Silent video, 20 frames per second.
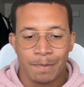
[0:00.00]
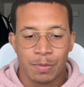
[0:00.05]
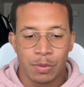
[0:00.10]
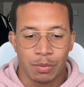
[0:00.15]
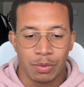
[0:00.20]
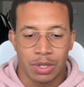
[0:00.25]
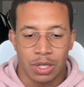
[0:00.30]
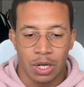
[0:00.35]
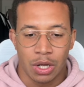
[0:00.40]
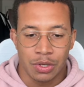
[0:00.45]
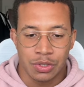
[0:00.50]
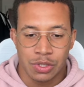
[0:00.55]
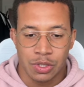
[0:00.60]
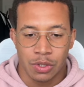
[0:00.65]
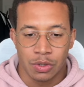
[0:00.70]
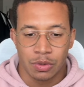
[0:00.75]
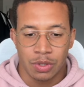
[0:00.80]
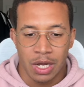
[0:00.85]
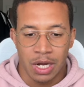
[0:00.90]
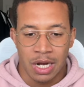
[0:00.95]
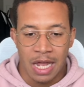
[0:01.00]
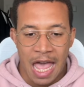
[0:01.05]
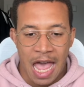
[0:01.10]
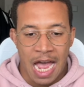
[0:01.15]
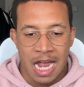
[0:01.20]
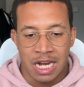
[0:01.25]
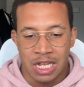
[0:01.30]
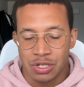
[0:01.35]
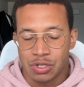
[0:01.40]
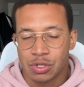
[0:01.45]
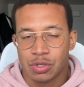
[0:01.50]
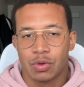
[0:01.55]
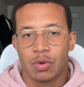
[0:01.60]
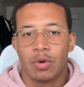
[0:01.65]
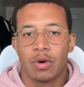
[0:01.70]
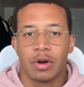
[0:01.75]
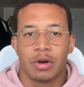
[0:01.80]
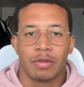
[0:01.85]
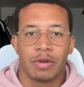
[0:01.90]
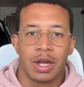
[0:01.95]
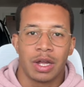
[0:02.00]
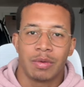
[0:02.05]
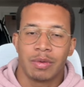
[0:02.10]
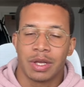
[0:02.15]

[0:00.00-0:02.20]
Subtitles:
We can also kind of add a score, right? We